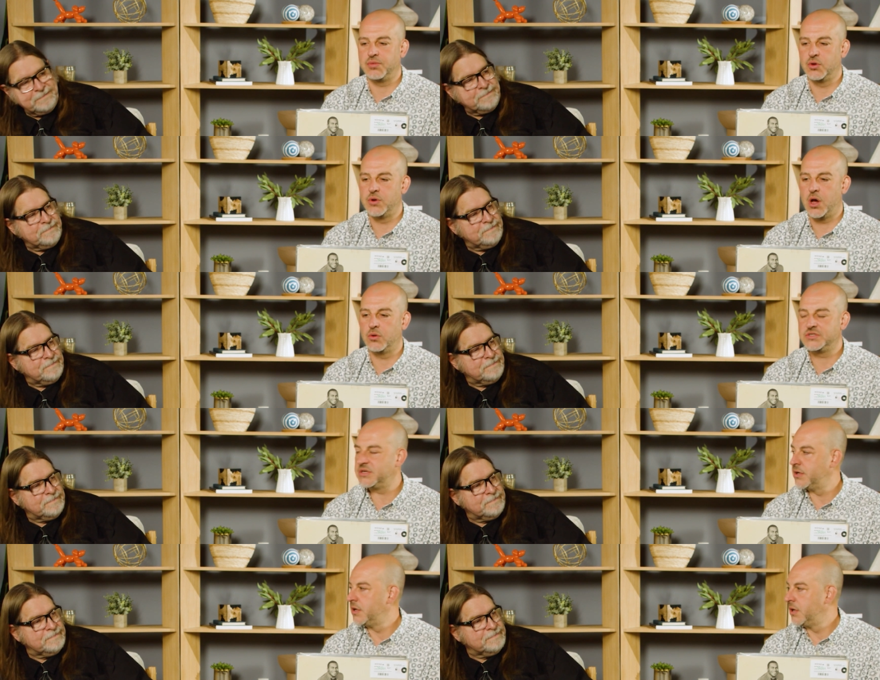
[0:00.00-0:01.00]
Speaker 1: Blue
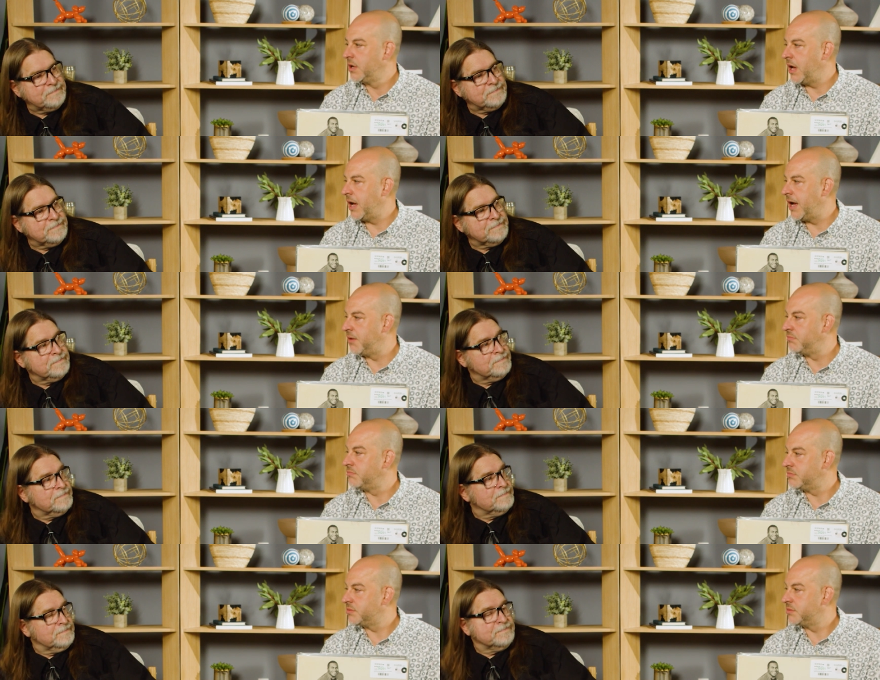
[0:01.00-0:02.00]
Note, um,
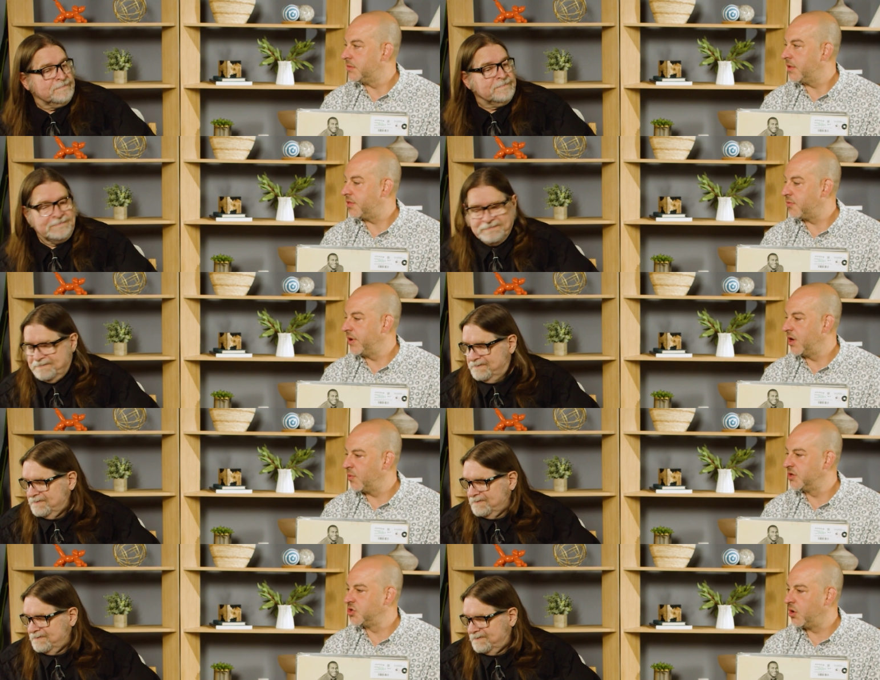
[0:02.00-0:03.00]
three
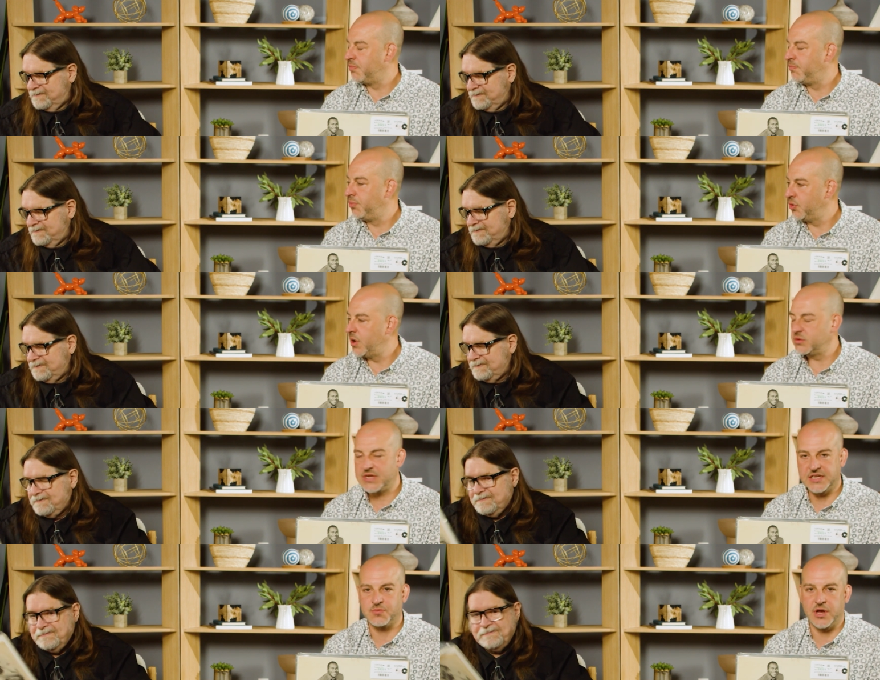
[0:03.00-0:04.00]
original Blue Note
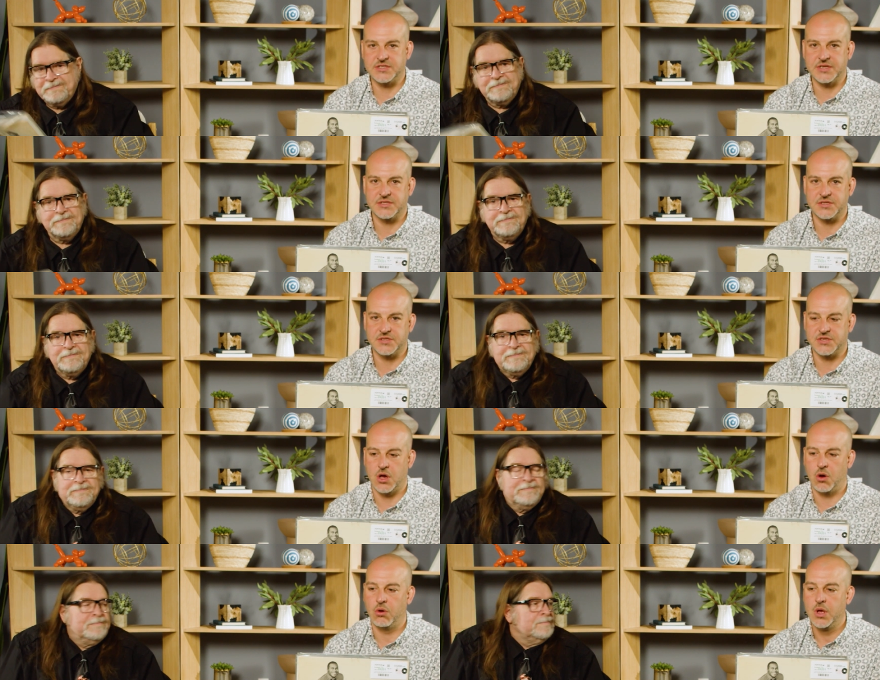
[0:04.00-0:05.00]
test pressings.
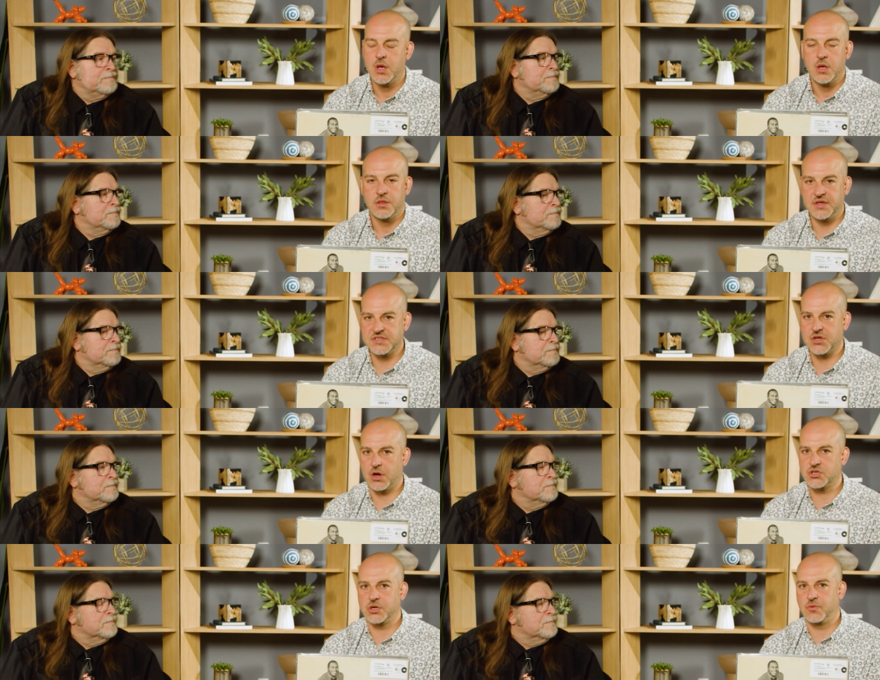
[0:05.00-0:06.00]
So this
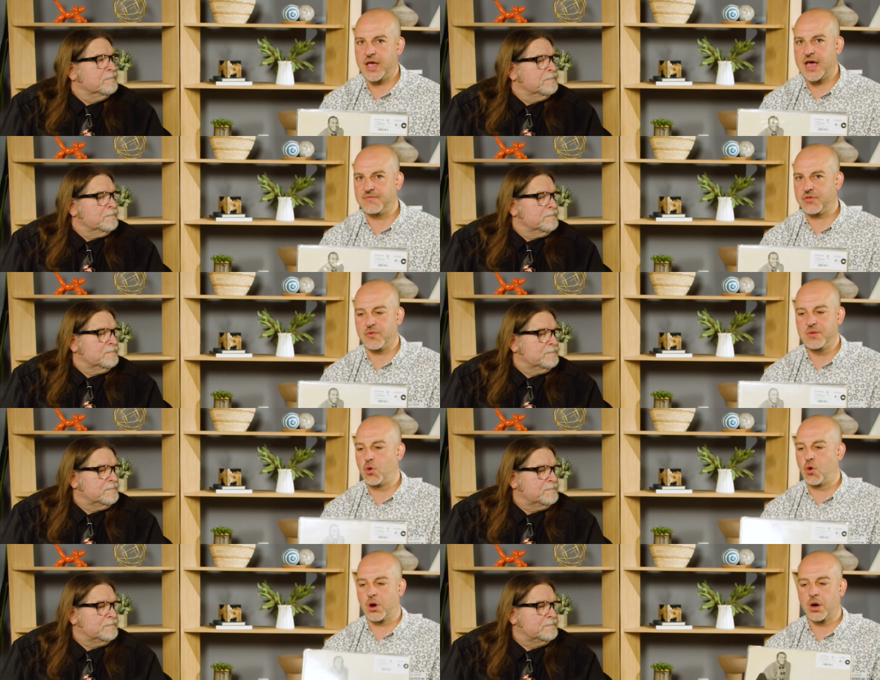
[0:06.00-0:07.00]
auction, we have three
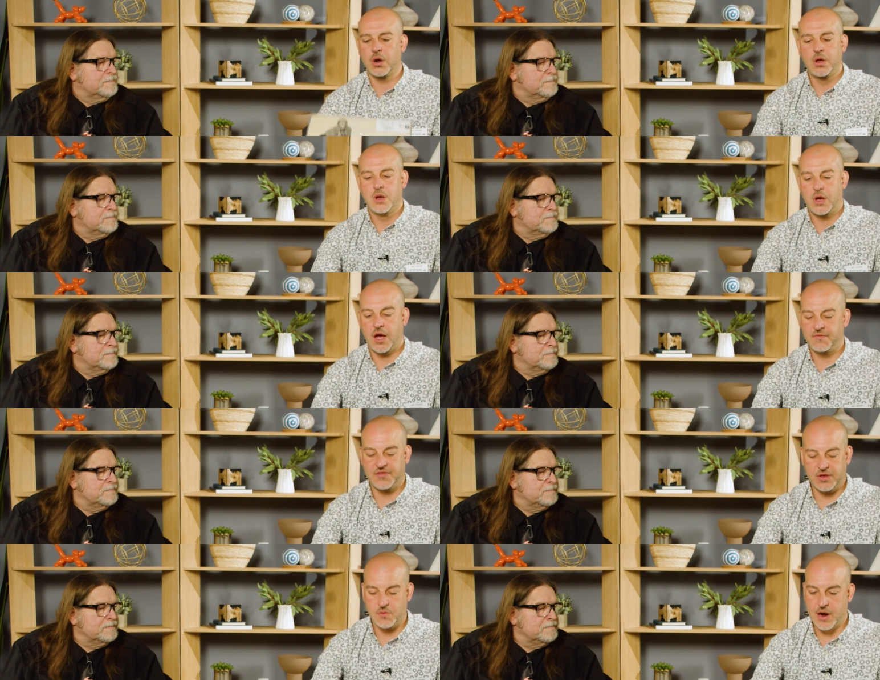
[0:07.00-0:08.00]
more of
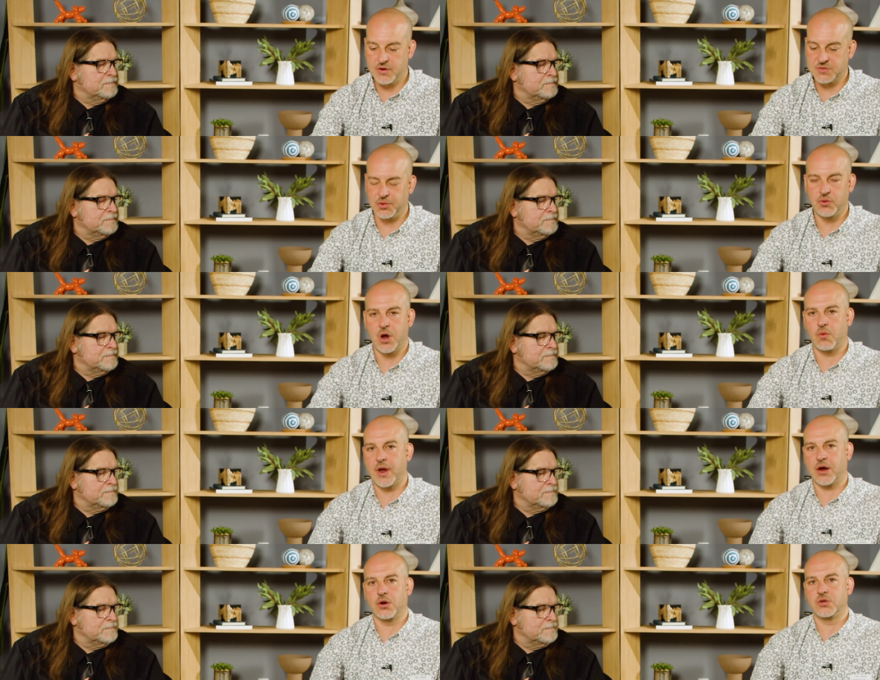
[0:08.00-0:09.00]
the rarest Blue Note
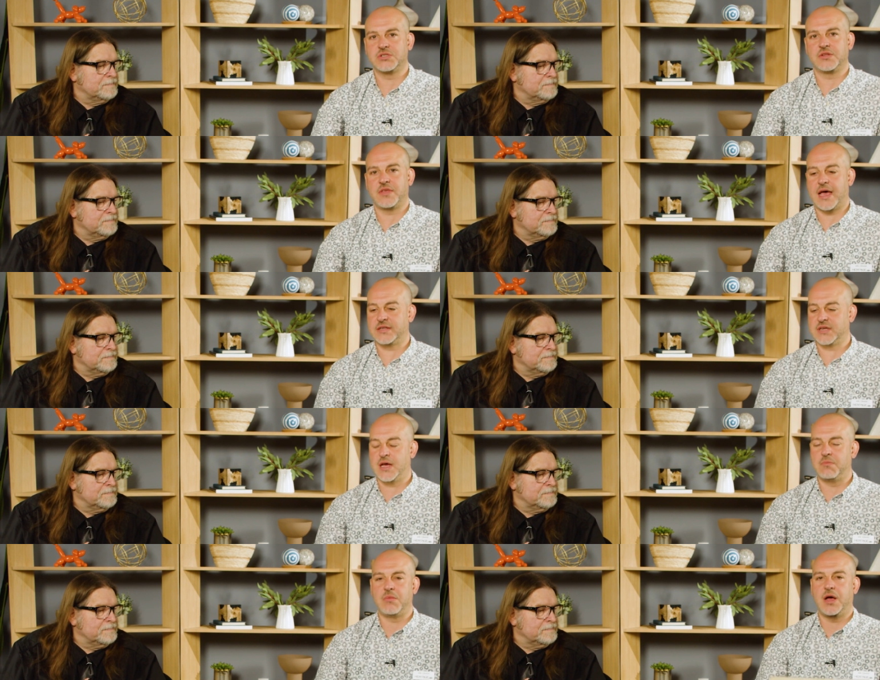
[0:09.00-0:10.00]
records that
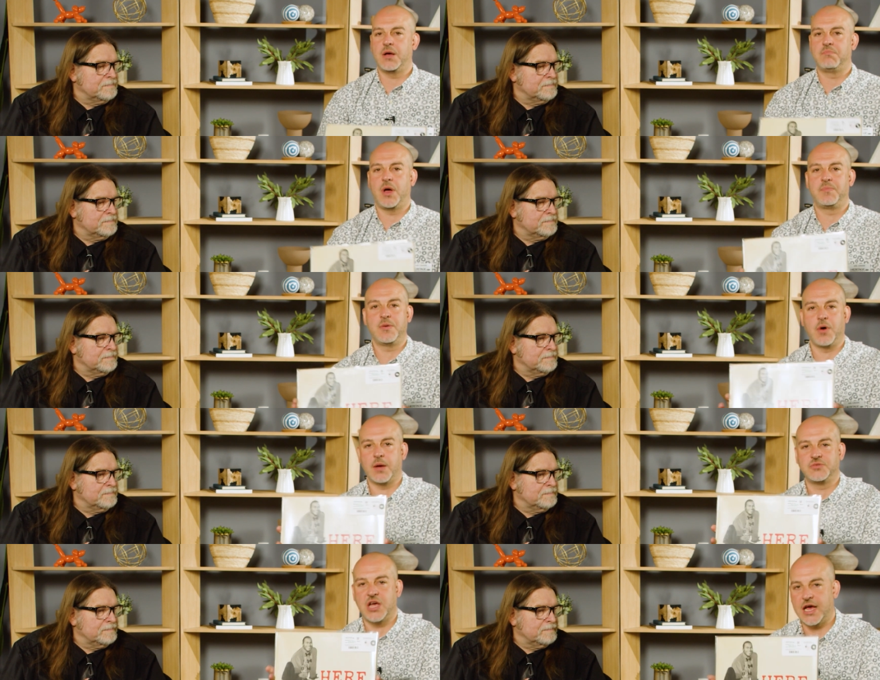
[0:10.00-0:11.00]
um, a, a,
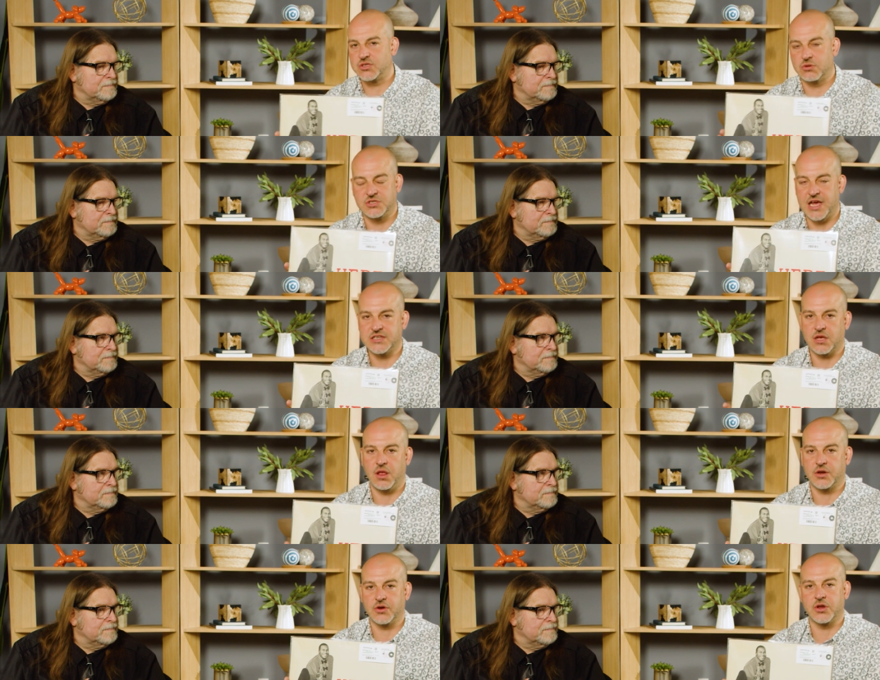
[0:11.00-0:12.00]
bebop jazz or a jazz
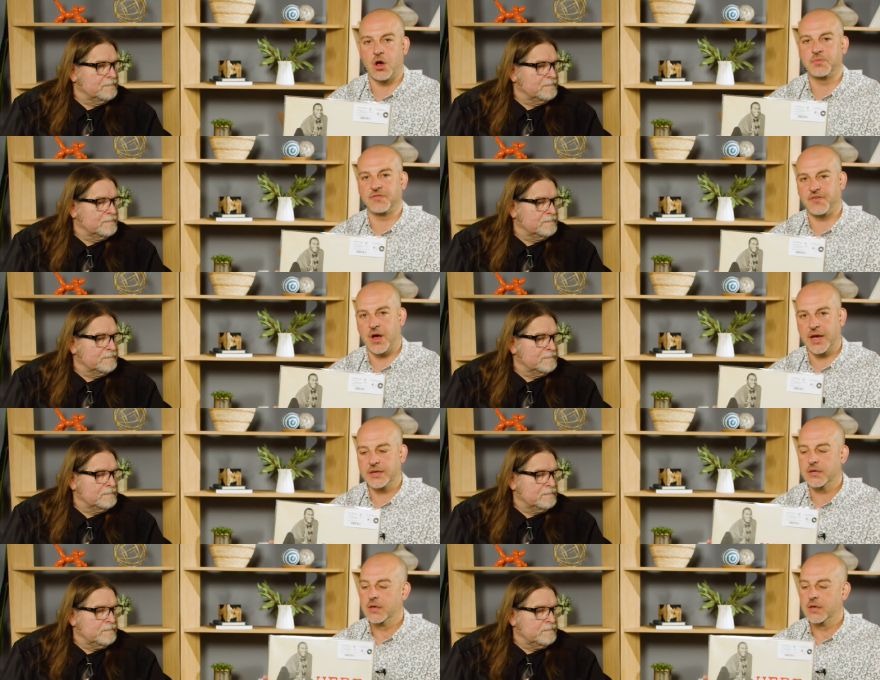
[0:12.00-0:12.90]
collector could hope to find.